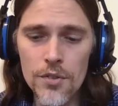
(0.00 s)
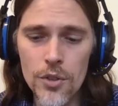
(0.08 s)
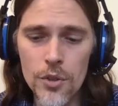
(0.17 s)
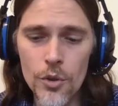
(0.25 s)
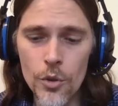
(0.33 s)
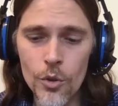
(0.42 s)

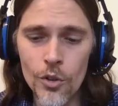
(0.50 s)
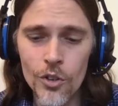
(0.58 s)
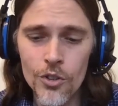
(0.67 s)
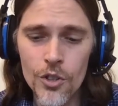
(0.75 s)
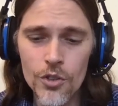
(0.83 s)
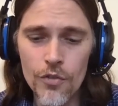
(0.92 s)
to,
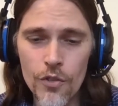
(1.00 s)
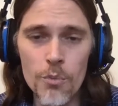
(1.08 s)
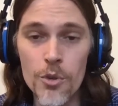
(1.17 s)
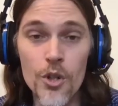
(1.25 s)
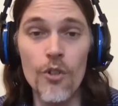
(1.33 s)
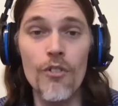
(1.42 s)
just from
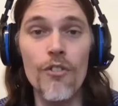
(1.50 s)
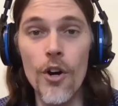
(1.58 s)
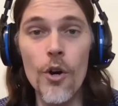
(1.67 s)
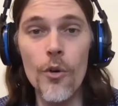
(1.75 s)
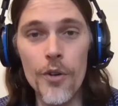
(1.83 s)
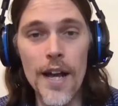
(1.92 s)
your
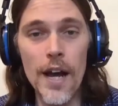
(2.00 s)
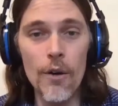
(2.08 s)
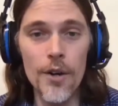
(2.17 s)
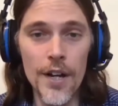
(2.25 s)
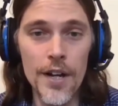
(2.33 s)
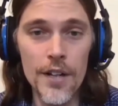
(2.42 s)
phone
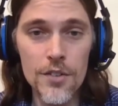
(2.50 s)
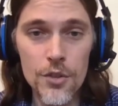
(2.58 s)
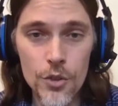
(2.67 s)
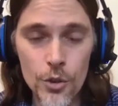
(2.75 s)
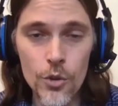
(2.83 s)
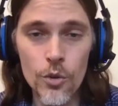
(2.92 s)
nowadays,
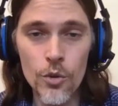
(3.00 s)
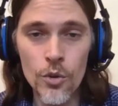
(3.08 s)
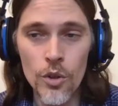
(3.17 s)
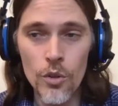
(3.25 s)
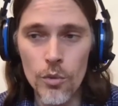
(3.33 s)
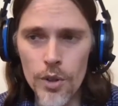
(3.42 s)
do
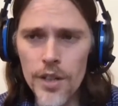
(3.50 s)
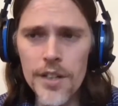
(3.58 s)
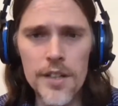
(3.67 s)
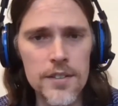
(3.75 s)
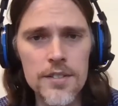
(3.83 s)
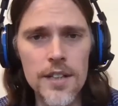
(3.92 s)
really
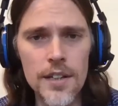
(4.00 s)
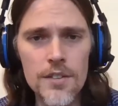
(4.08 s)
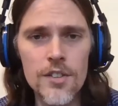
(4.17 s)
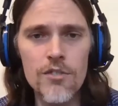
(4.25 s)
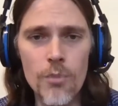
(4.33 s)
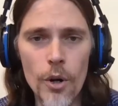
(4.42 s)

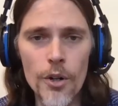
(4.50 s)
extensive marketing. It's